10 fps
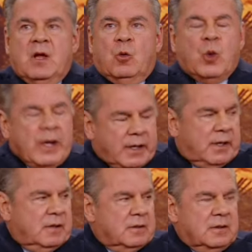
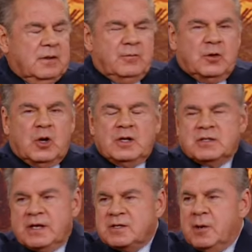waiting if you're going to
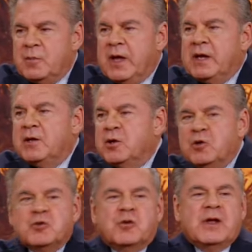say something they can
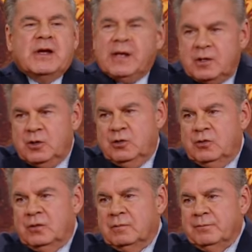use or they can't
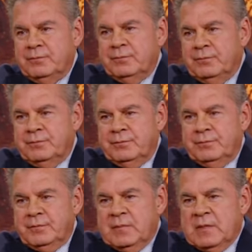use.
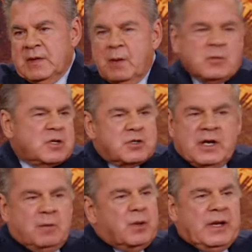I'm going to just
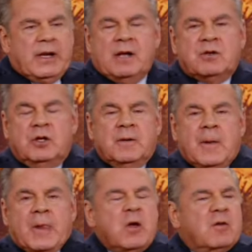say it plain out to you.
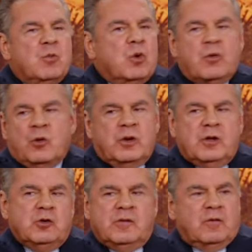You have more authority
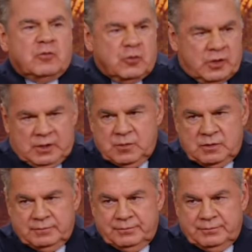than you ever dreamed.